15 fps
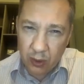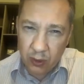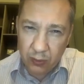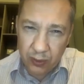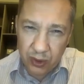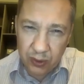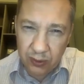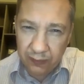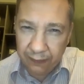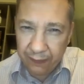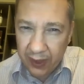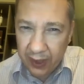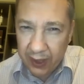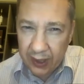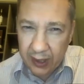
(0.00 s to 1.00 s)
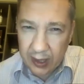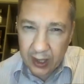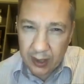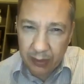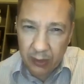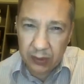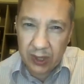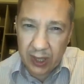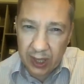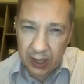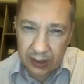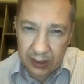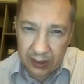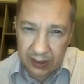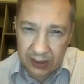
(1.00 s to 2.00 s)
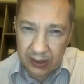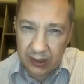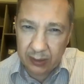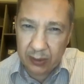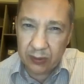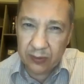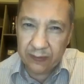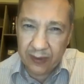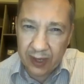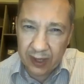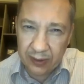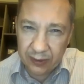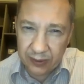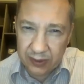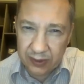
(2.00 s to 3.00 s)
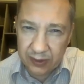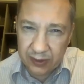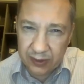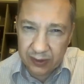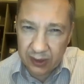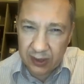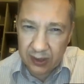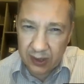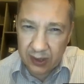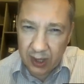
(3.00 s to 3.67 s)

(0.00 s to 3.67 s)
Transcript: the more we should think about others and about values.